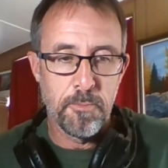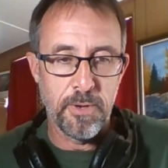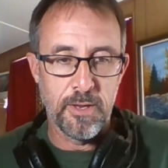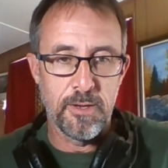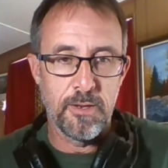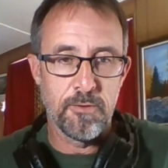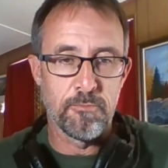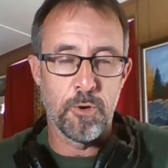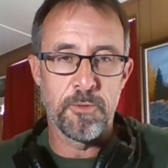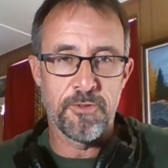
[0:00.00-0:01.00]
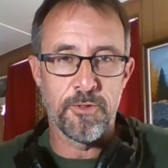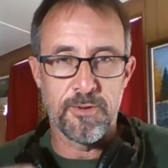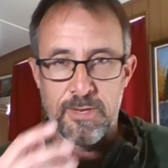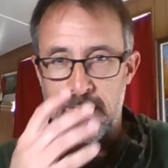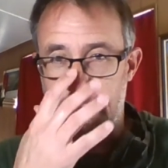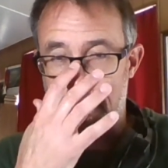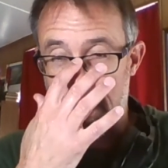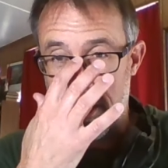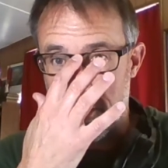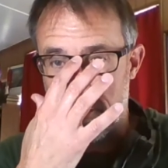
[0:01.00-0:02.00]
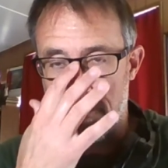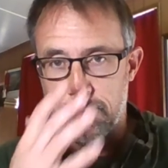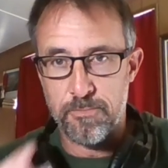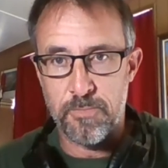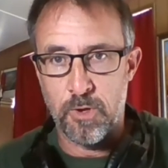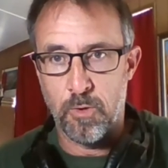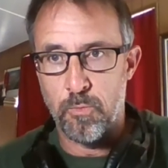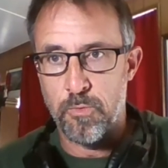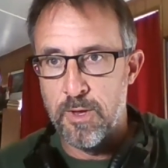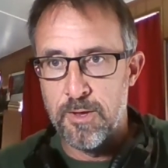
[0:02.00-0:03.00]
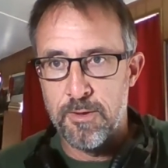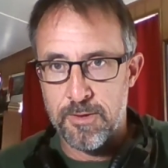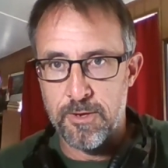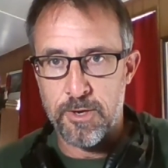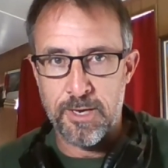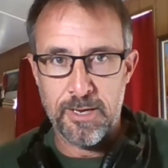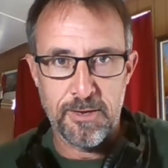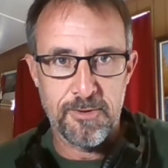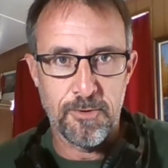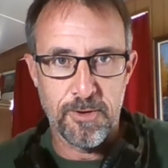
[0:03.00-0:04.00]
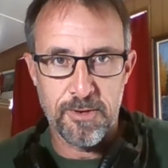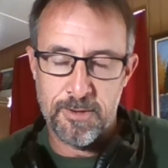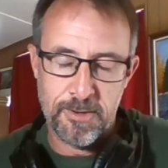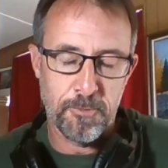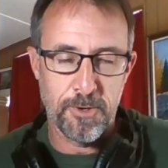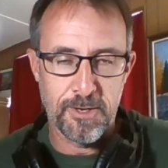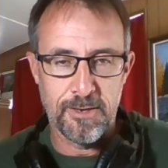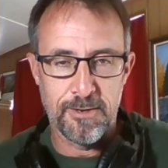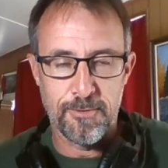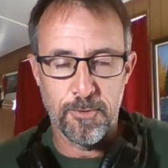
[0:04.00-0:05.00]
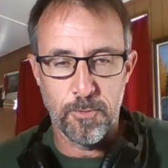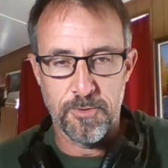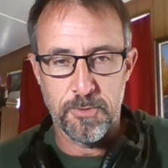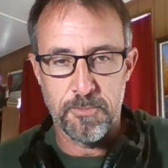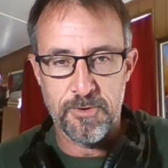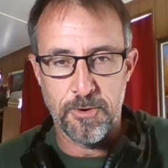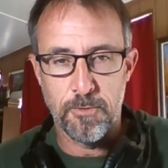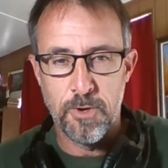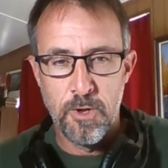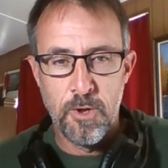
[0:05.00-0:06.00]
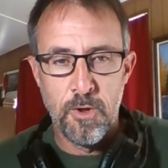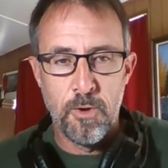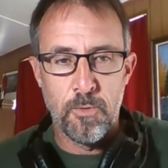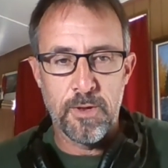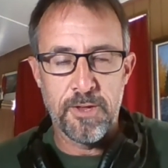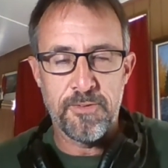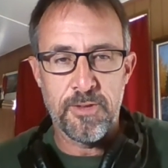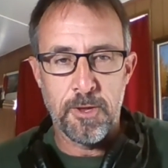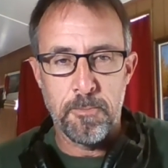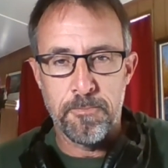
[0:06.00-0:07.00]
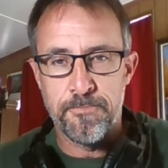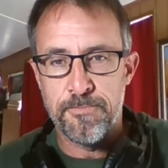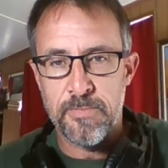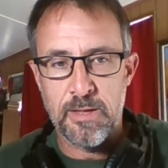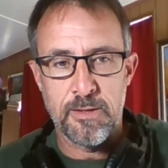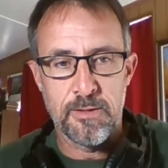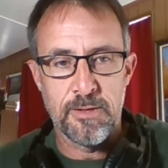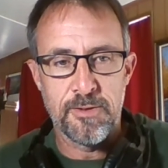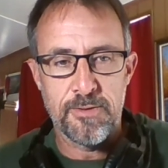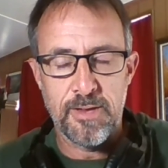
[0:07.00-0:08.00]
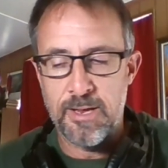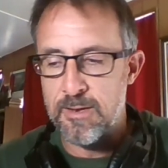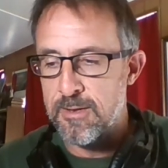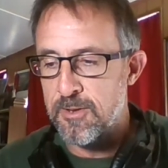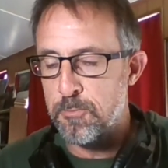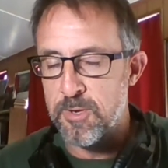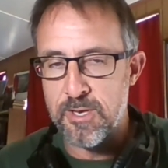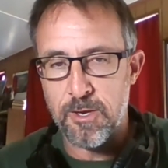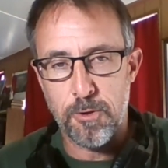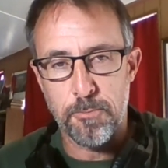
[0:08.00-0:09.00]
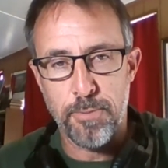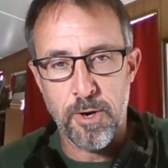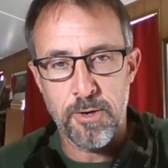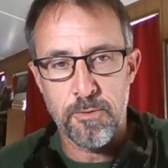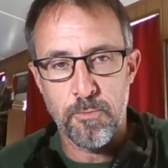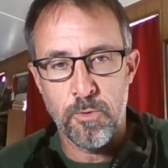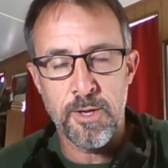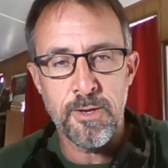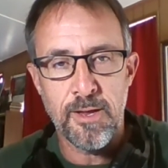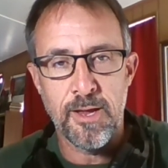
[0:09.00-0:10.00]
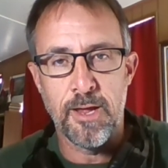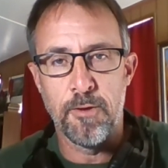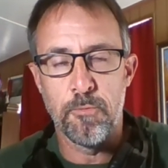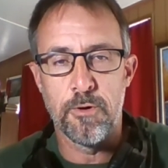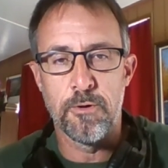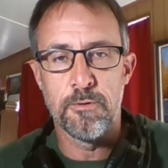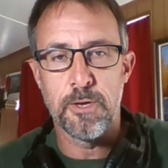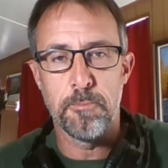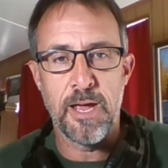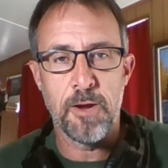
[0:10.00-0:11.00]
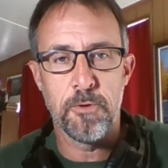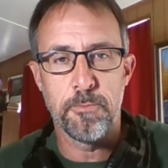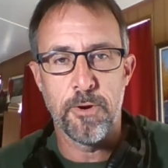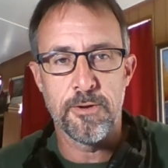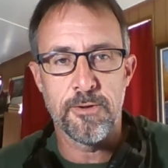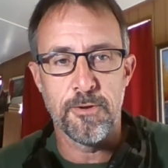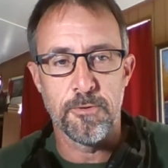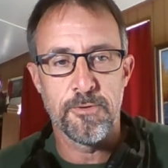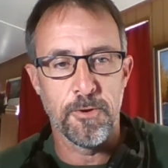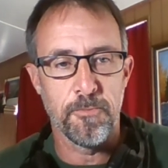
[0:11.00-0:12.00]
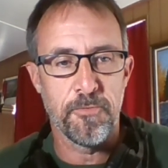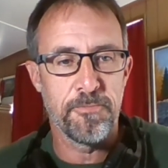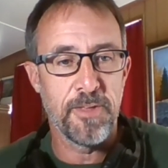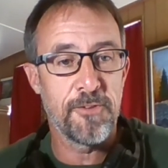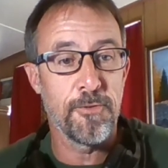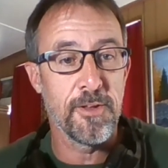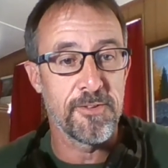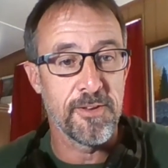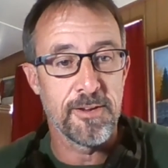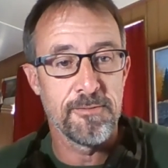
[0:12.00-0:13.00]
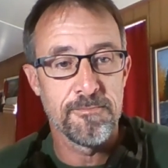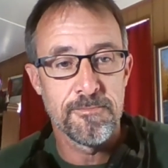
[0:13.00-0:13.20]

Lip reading: But Romans 13, I think, is, they're going to get into it, and I'm going to get into it with them. So let's end this particular part 1, and we'll come back with part 2. So thanks for listening.